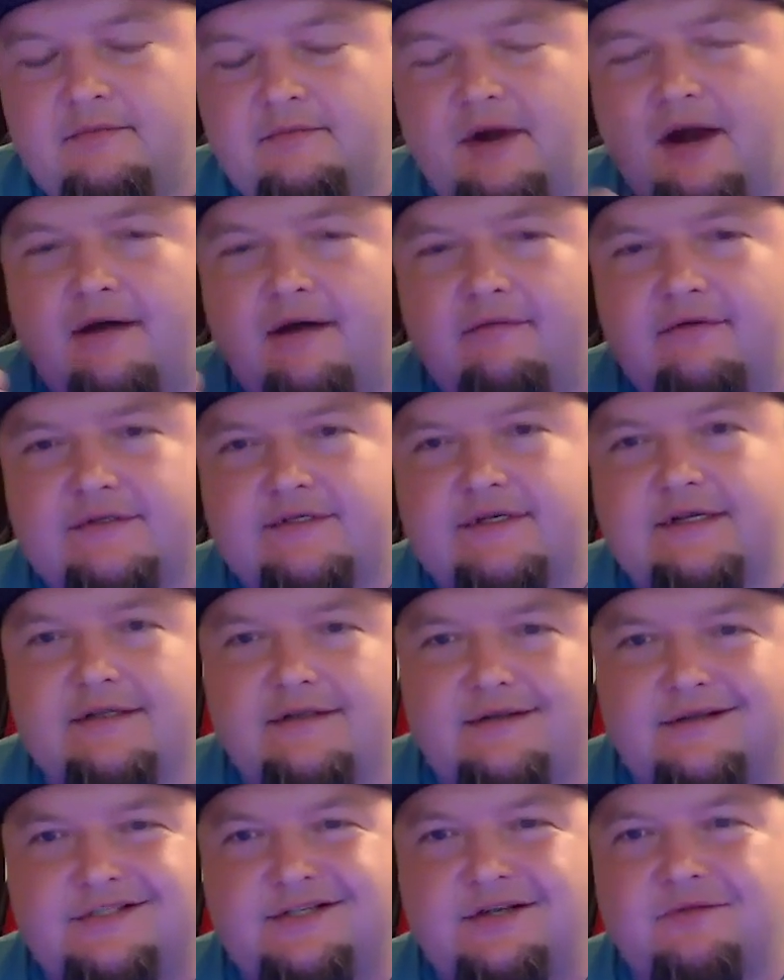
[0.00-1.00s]
obviously,
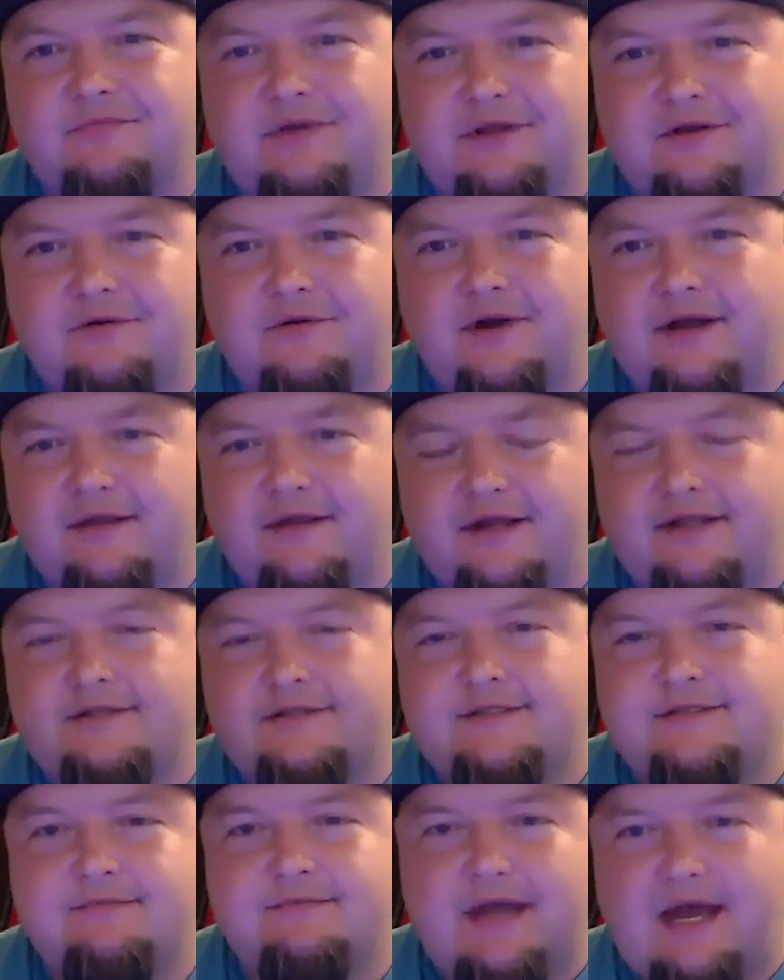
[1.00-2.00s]
it shouldn't be the way that
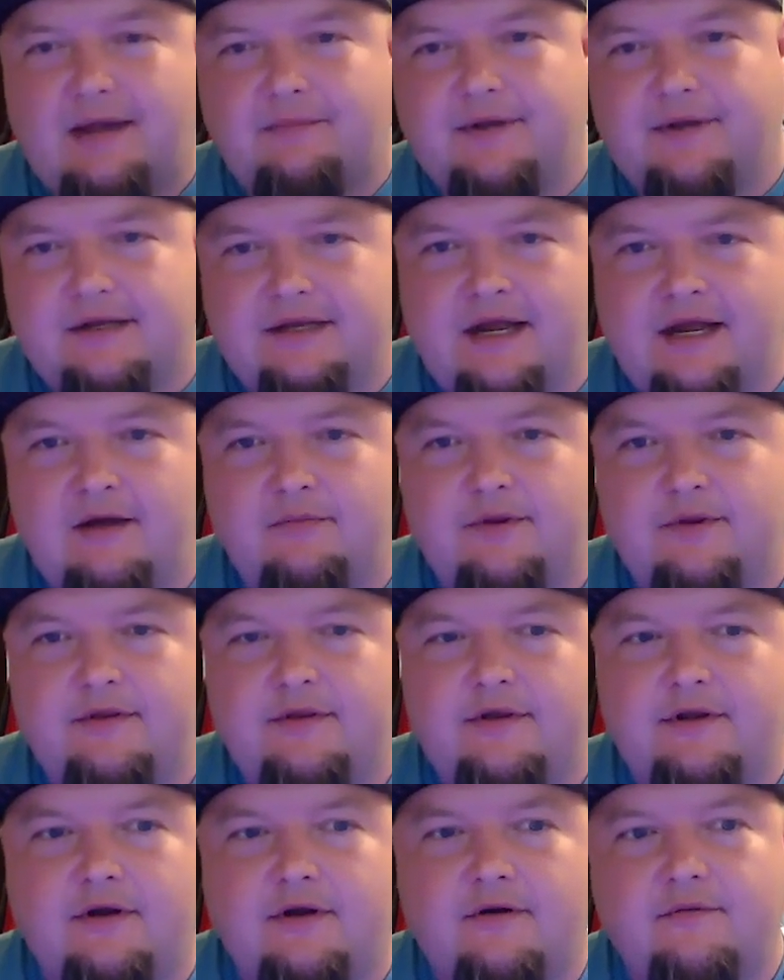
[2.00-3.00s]
it's happening now. But
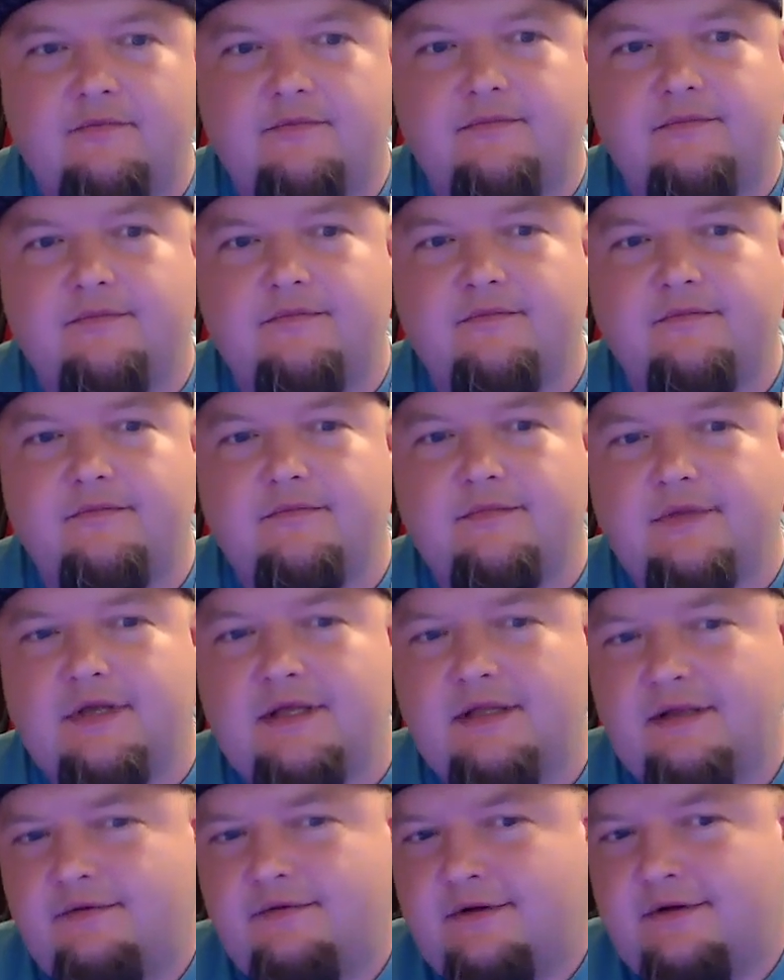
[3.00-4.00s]
you know,
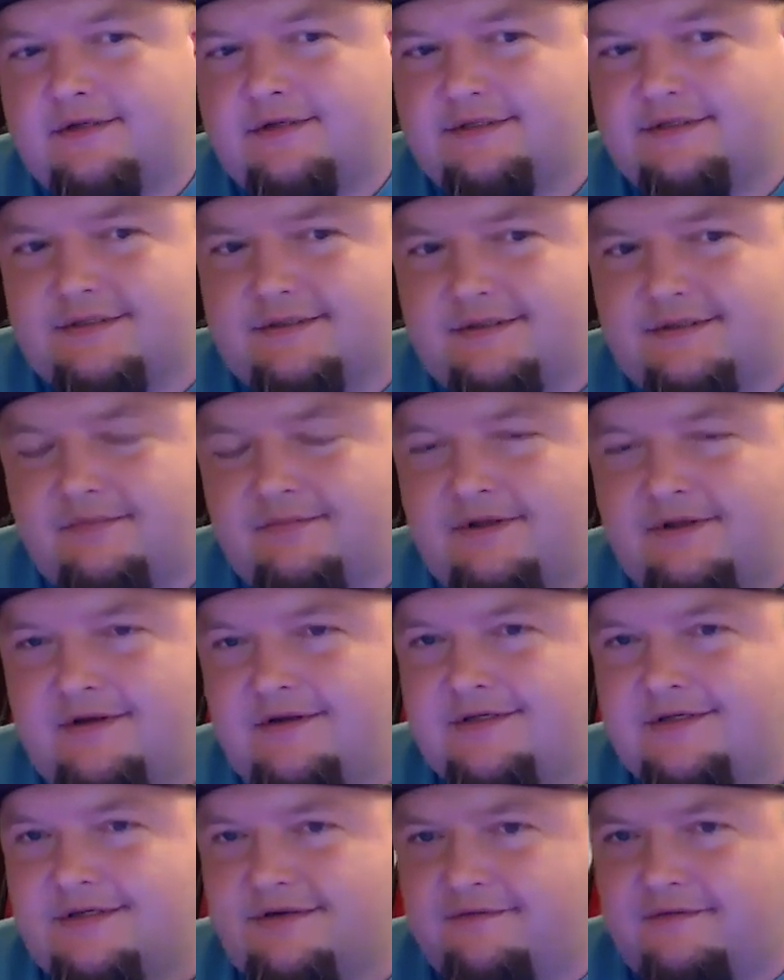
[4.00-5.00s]
e-liquid is something
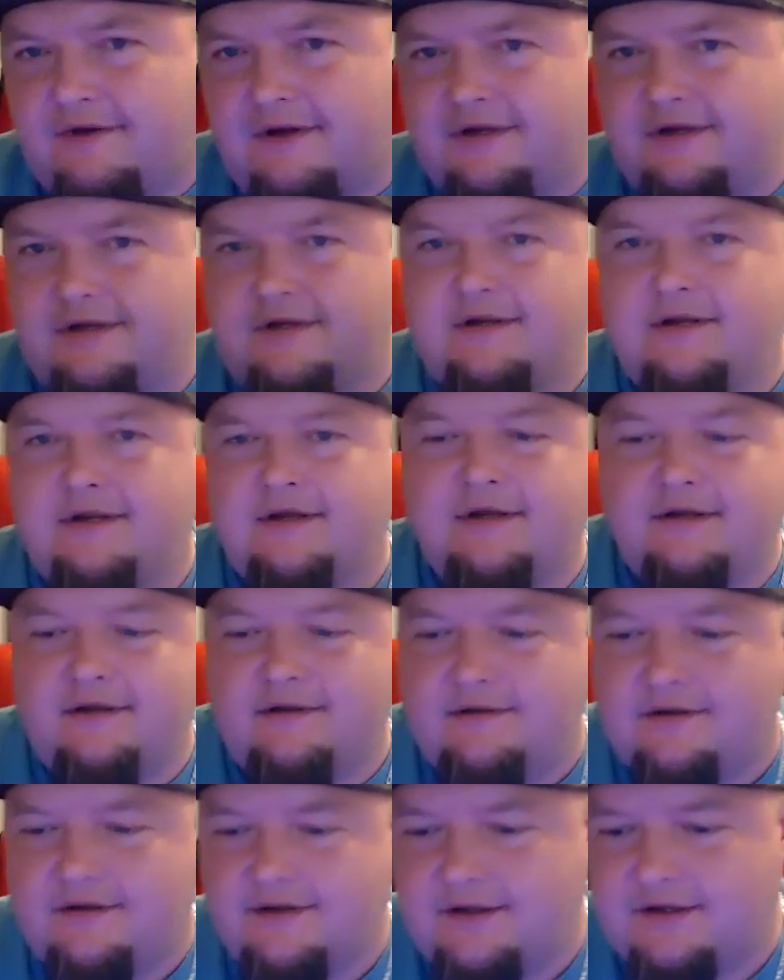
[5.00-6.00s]
you should fucking uh,
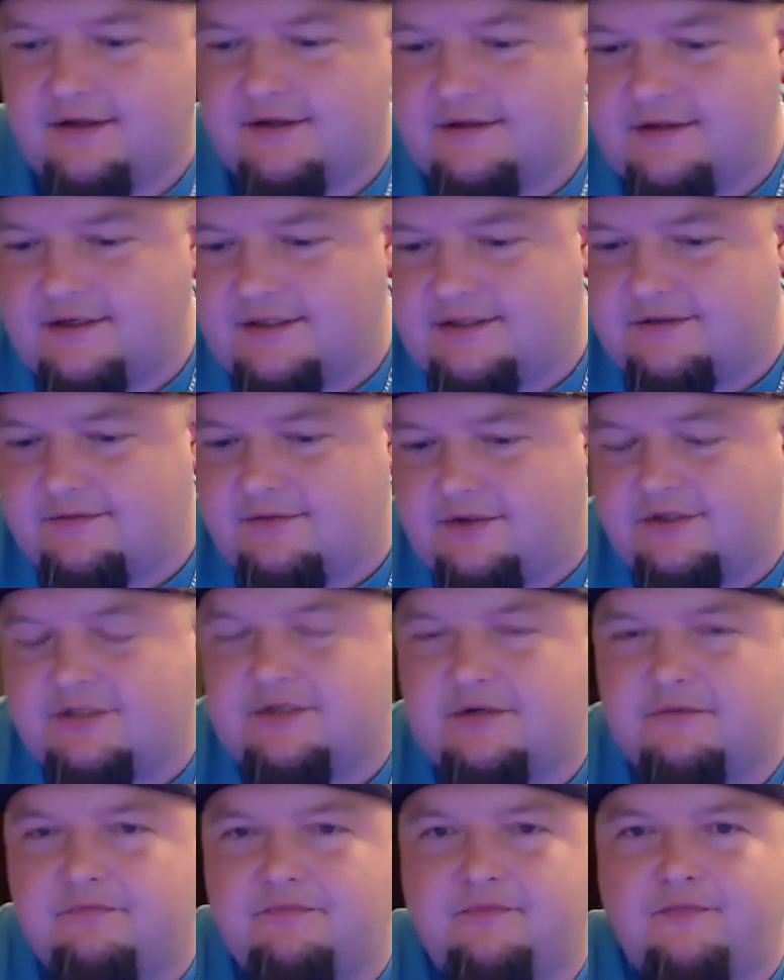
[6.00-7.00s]
this you
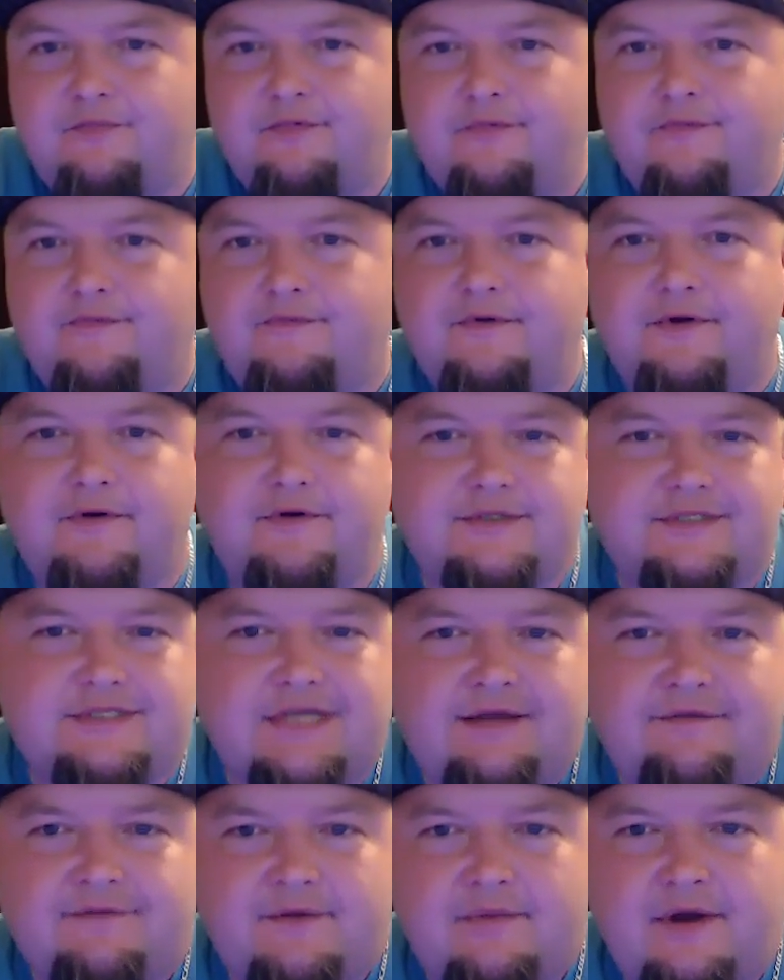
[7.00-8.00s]
should feel
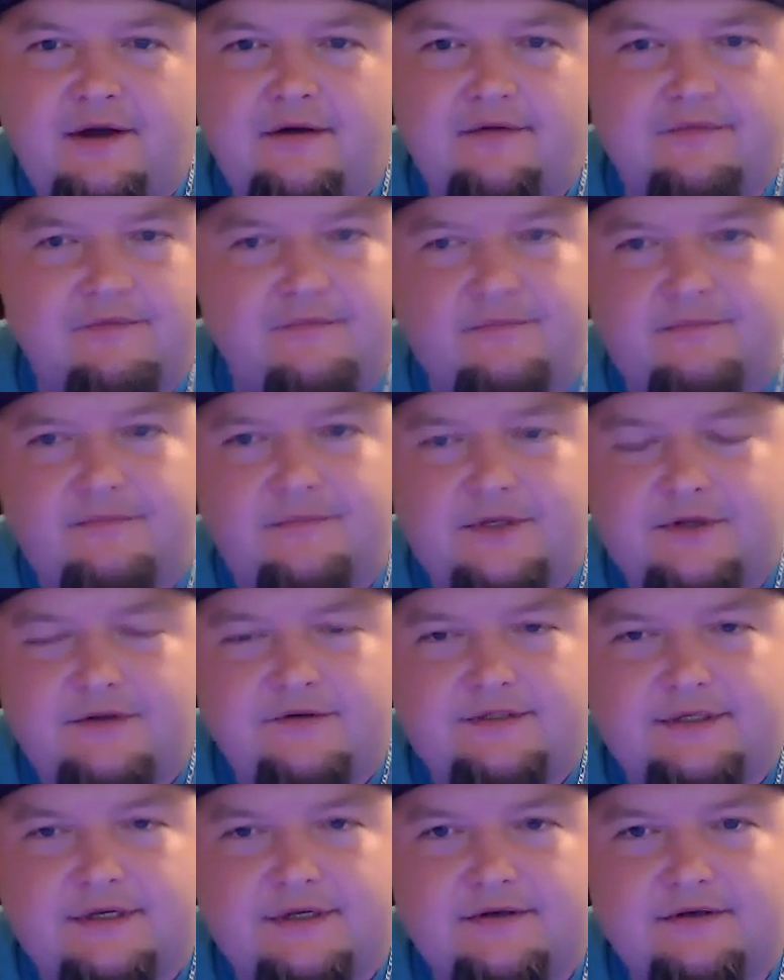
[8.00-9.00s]
safe about
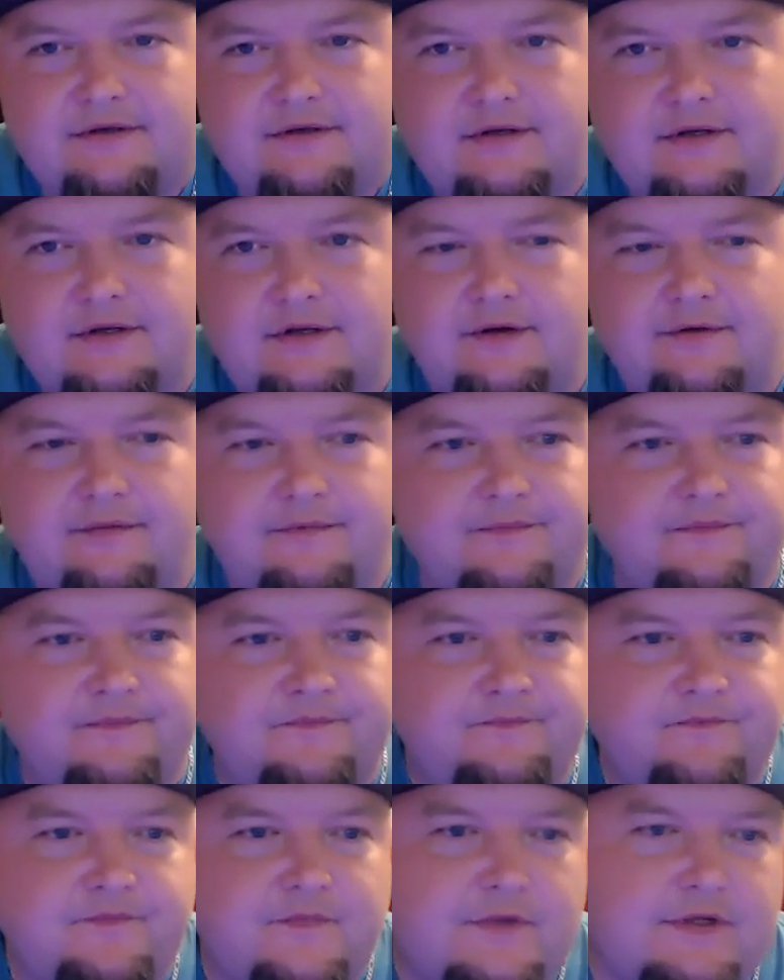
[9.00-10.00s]
using. You know,
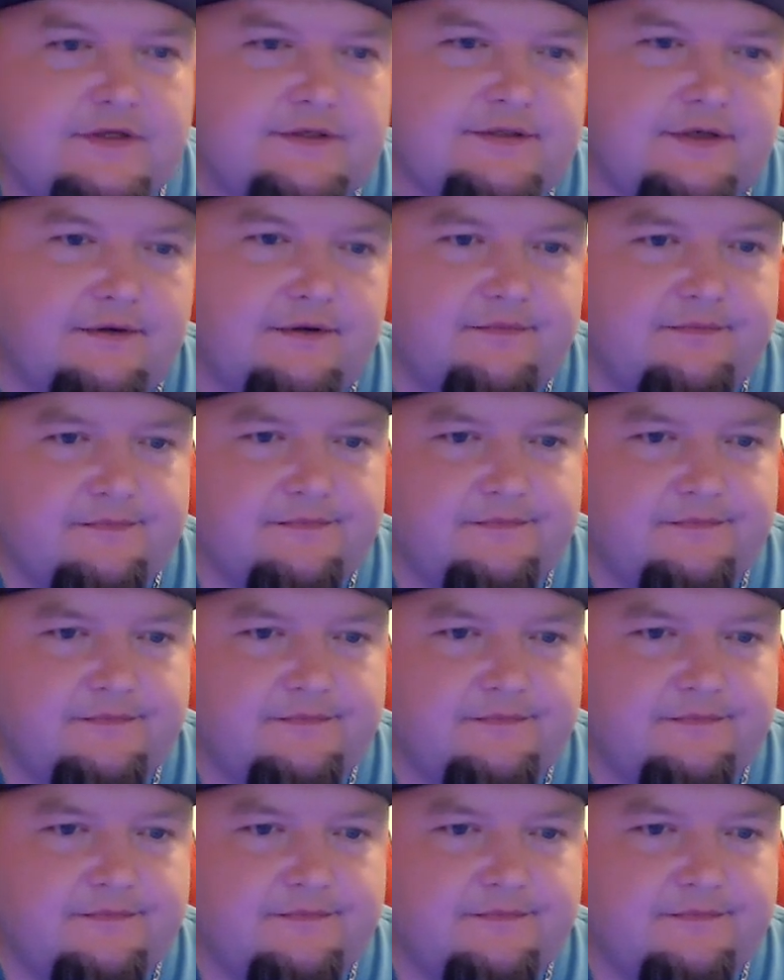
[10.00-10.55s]
so